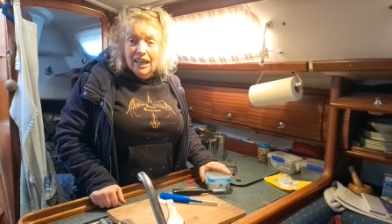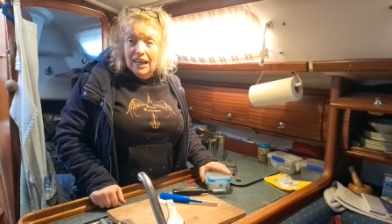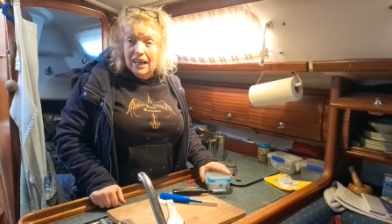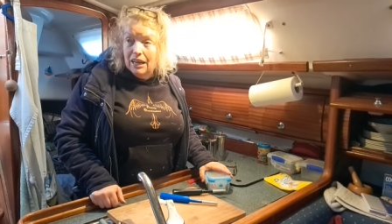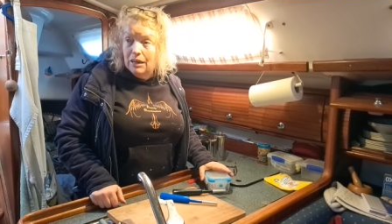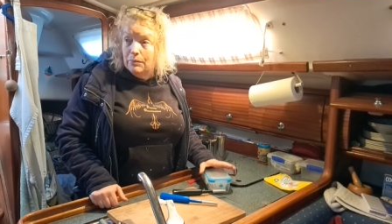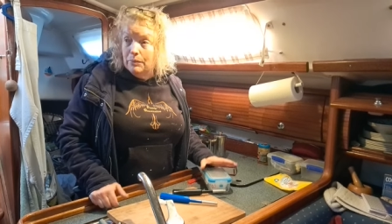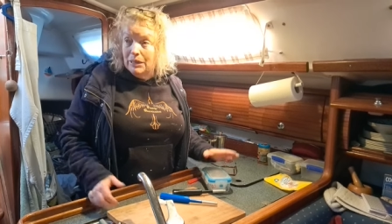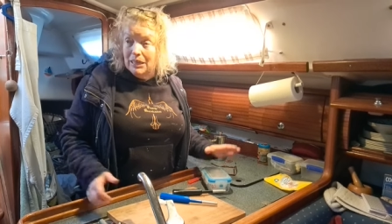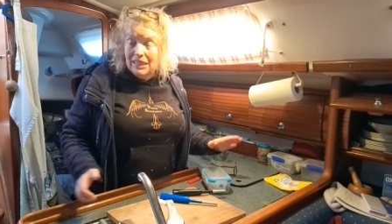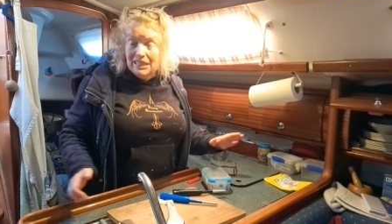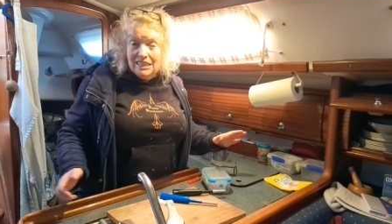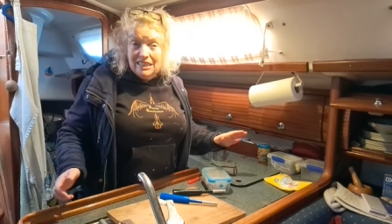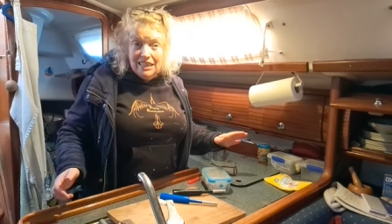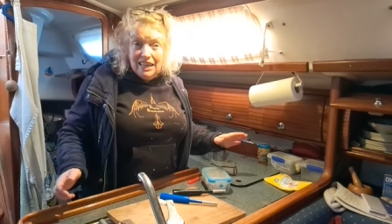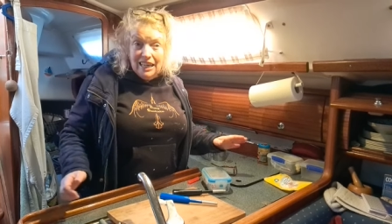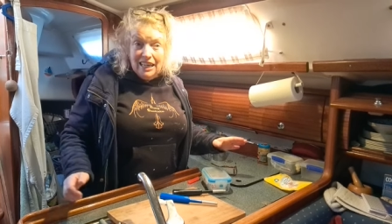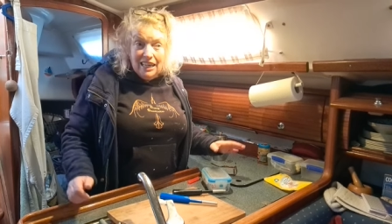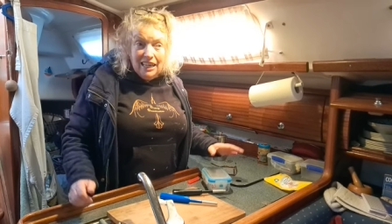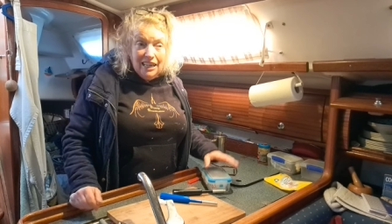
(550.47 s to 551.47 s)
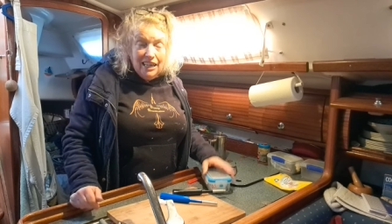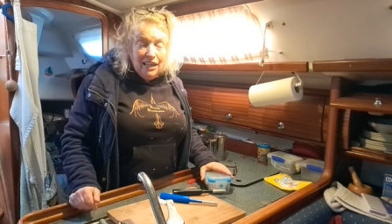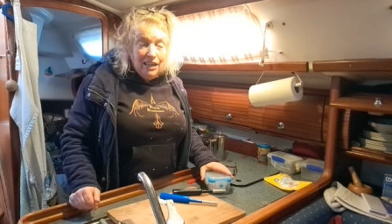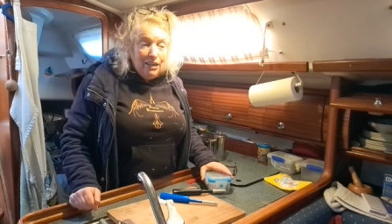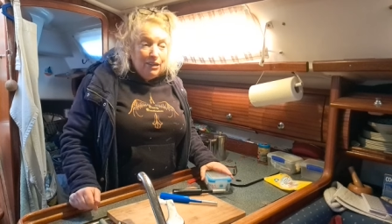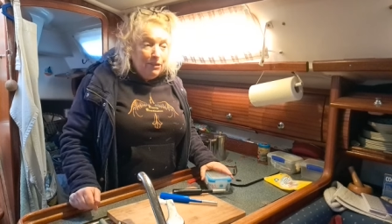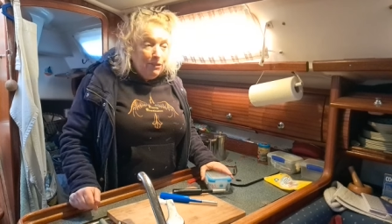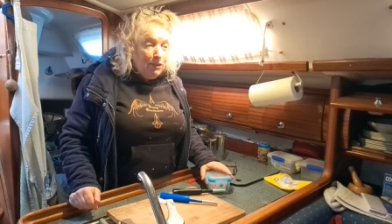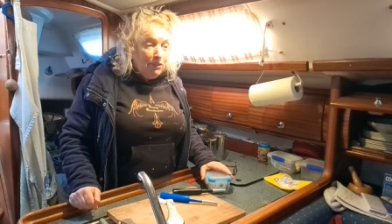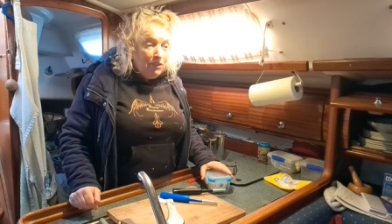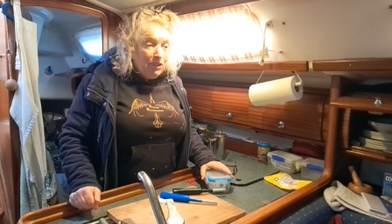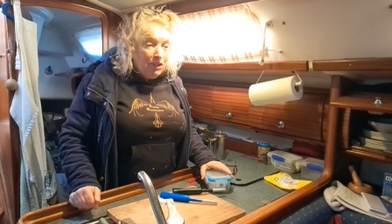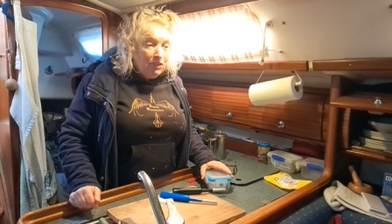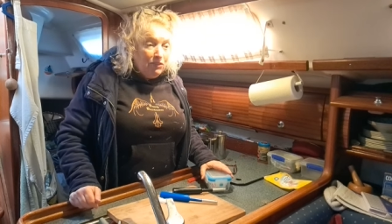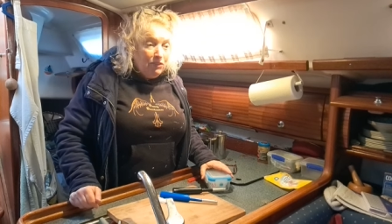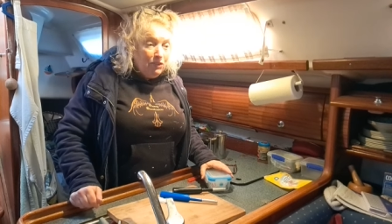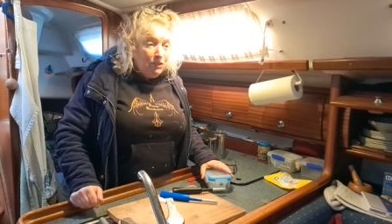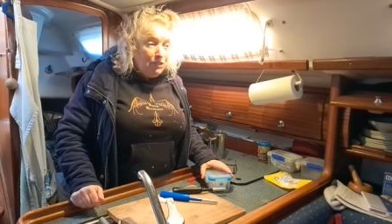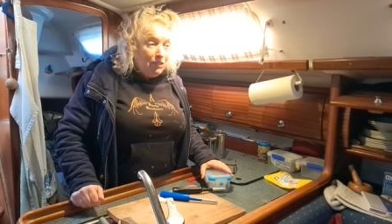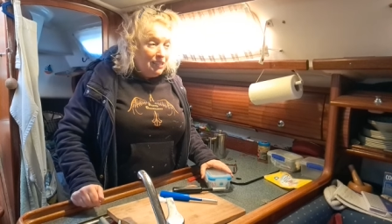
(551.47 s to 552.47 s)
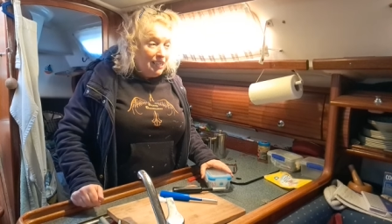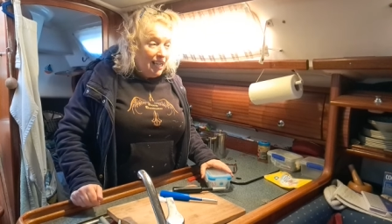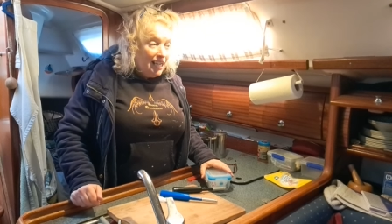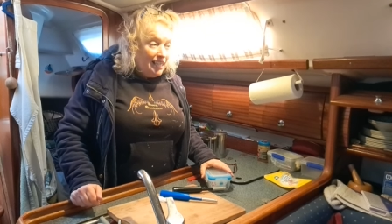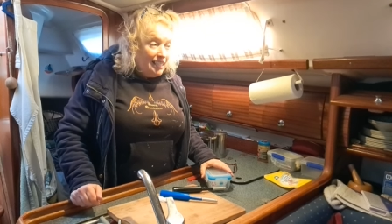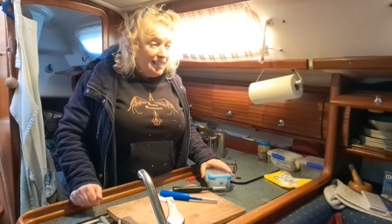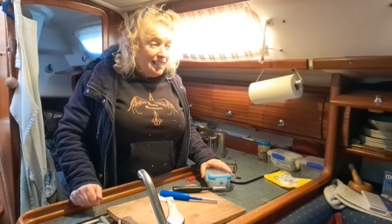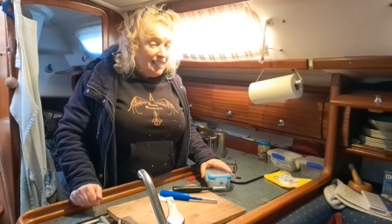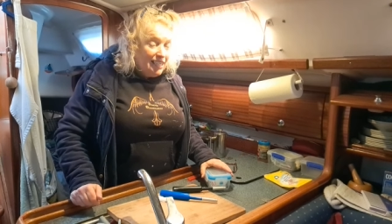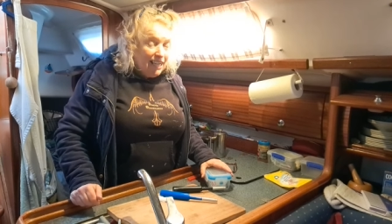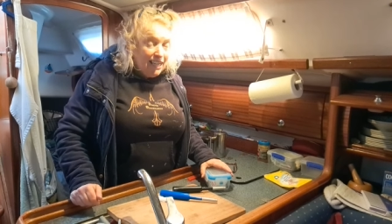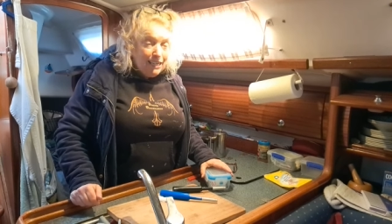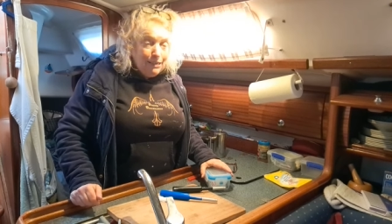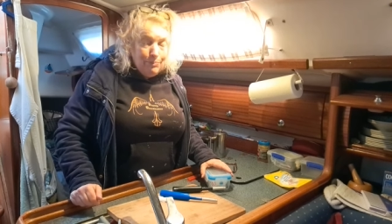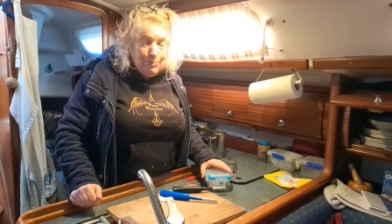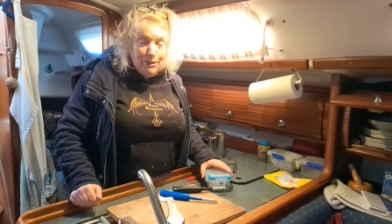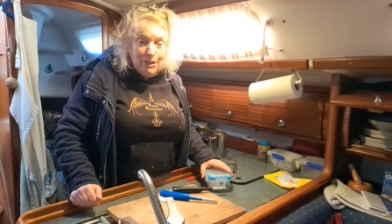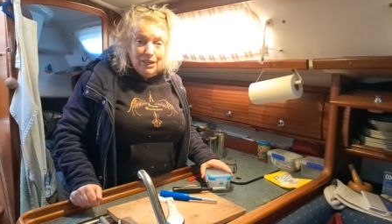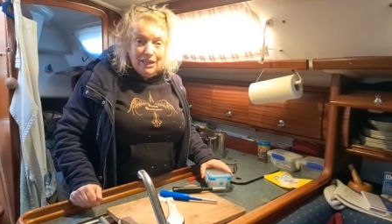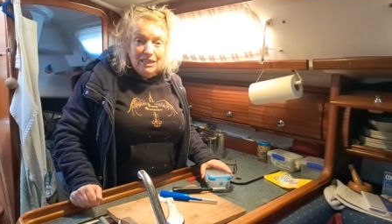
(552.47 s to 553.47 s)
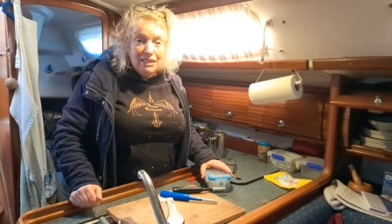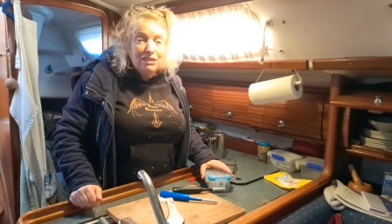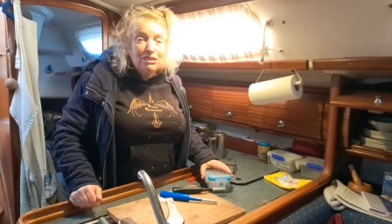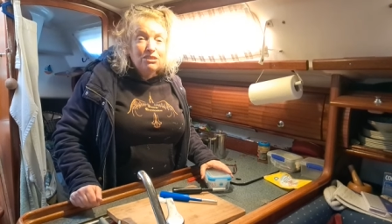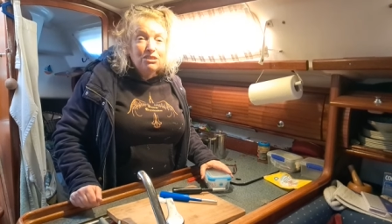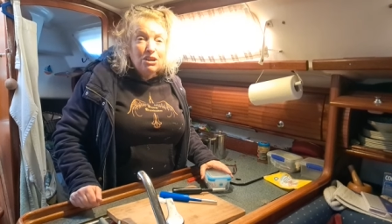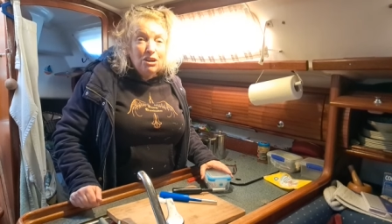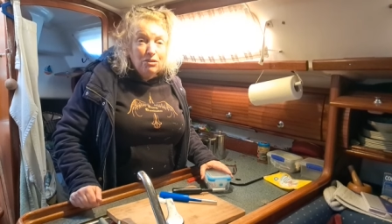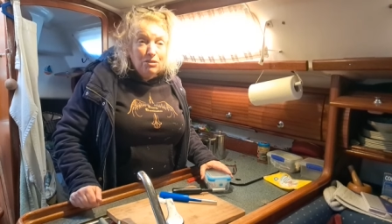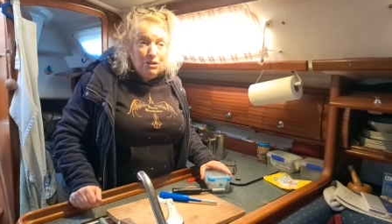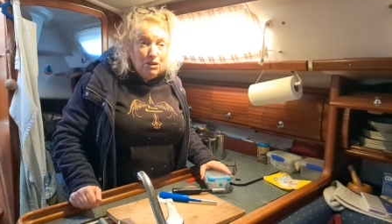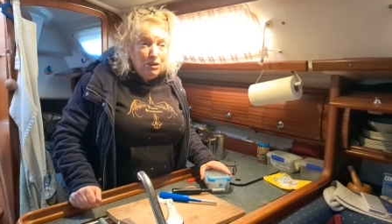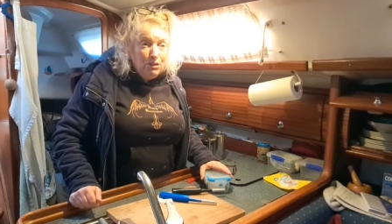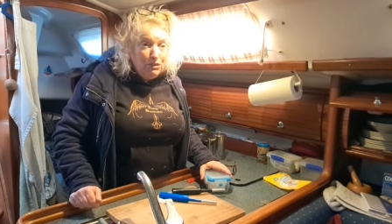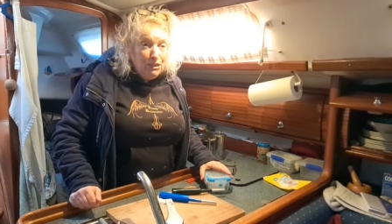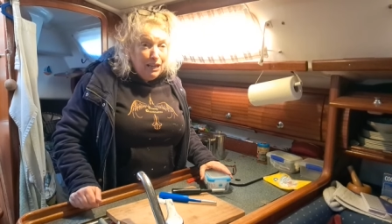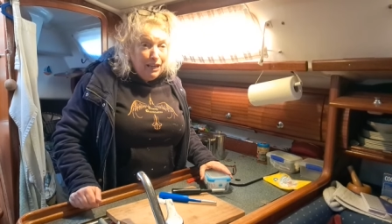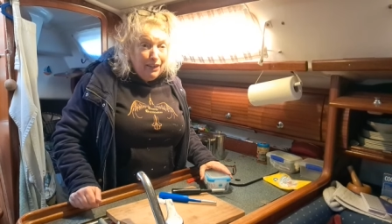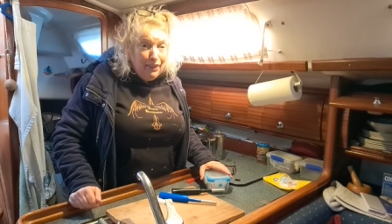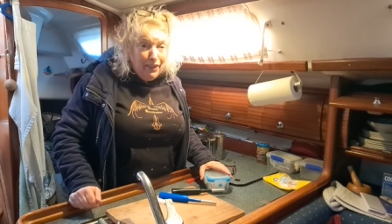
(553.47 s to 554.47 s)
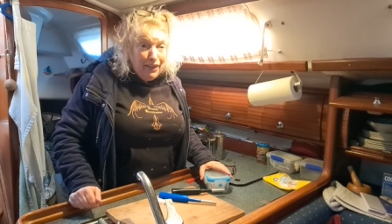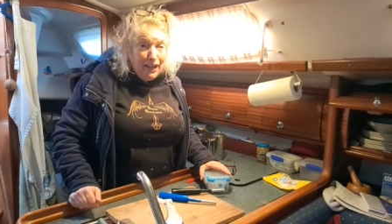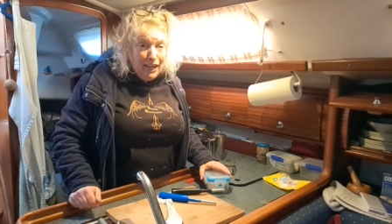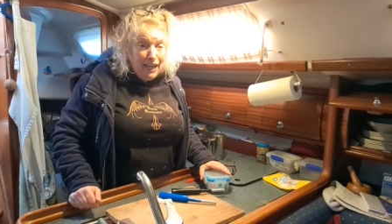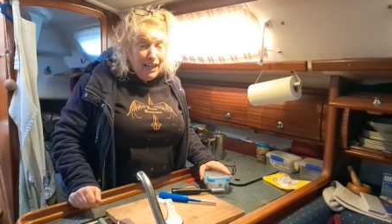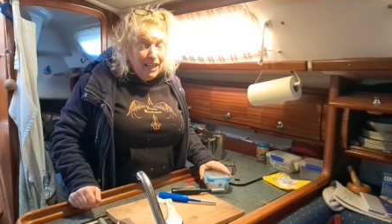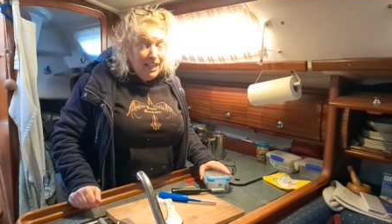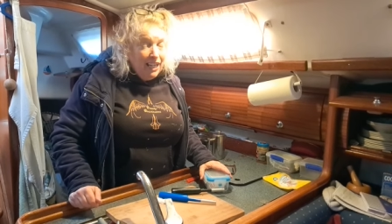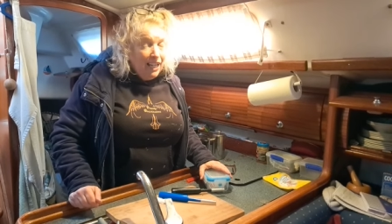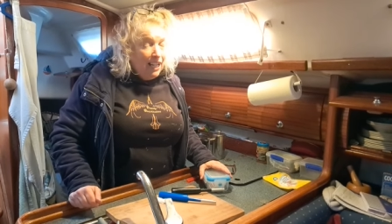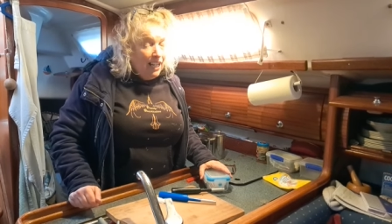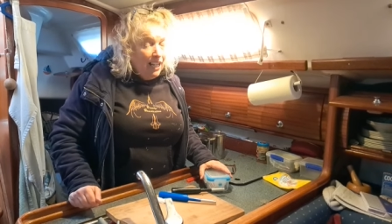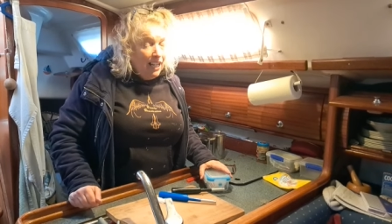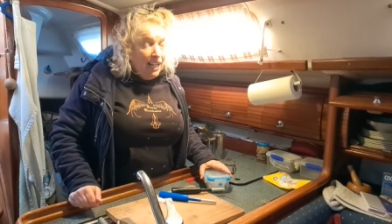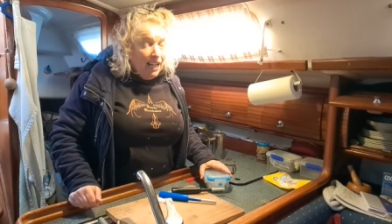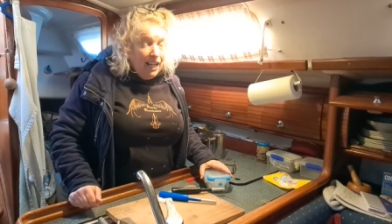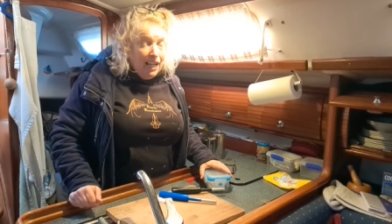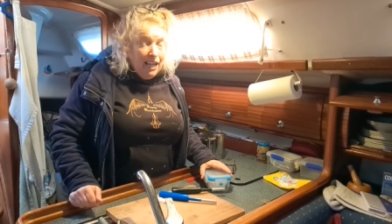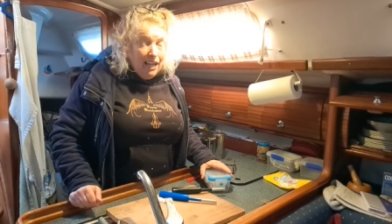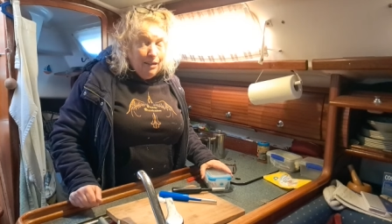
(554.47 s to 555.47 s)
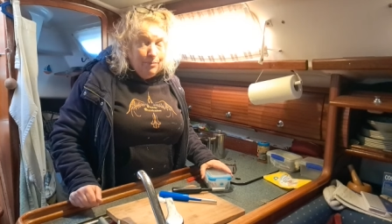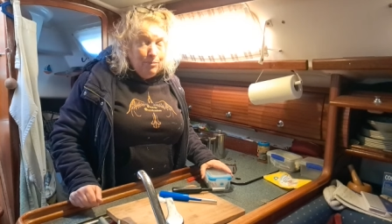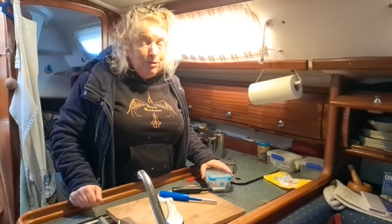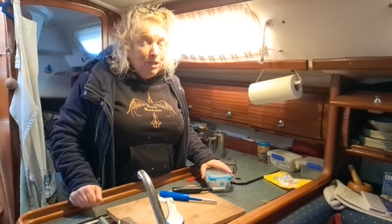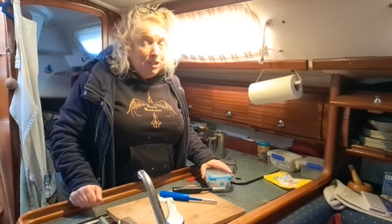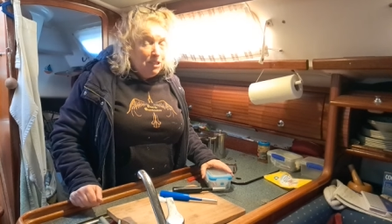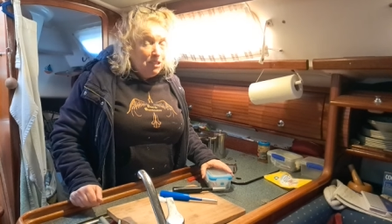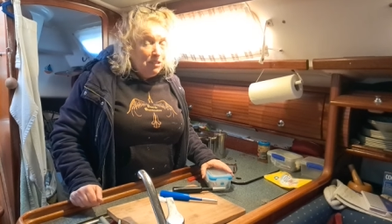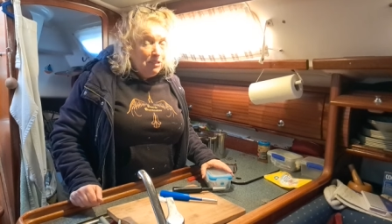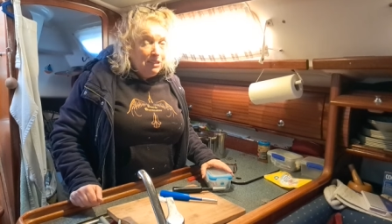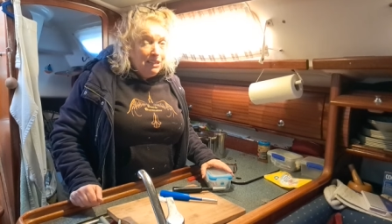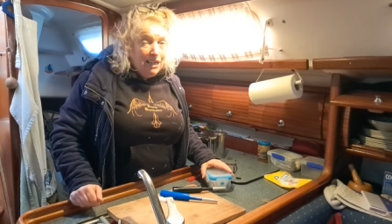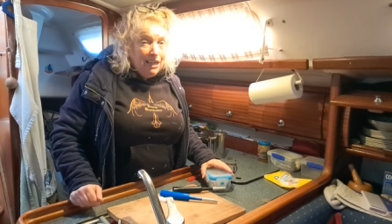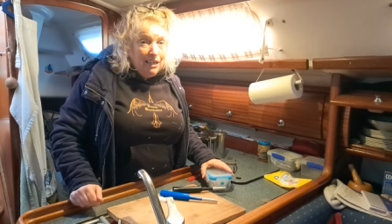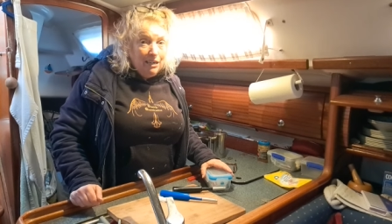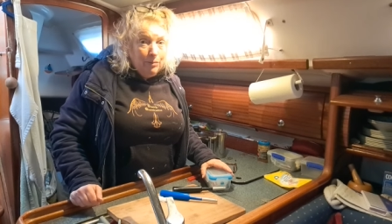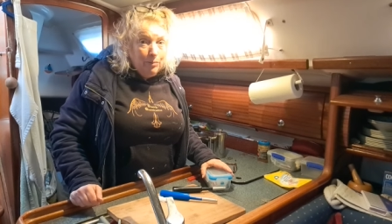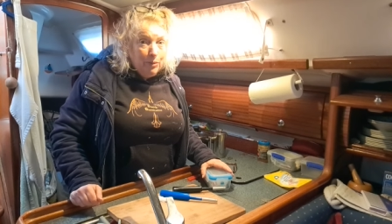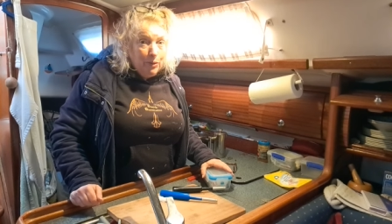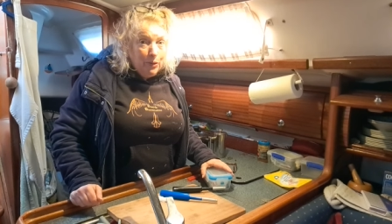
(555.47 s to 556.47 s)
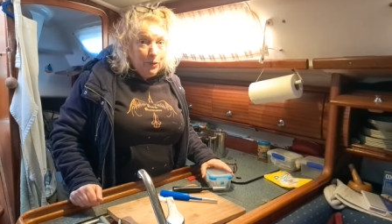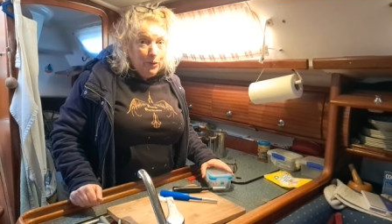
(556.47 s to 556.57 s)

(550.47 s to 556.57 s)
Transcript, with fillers: I mean, say, you know, I've got a full day today, but it's so cold out there. I'm not doing any more.